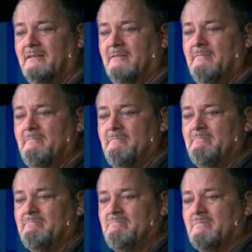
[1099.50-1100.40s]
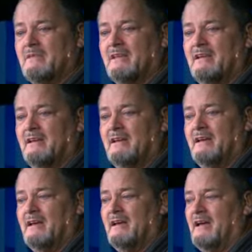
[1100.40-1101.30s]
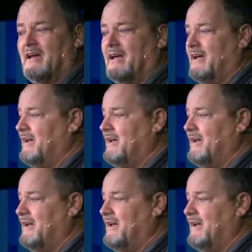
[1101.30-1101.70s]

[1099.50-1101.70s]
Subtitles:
Nobody speaks.